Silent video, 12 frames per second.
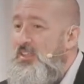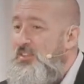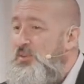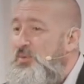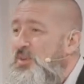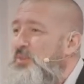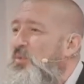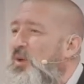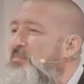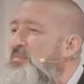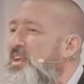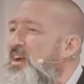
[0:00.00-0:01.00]
You wouldn't
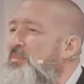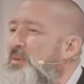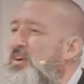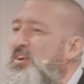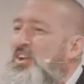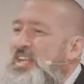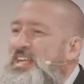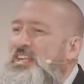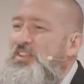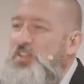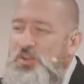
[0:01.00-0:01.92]
want me up here leading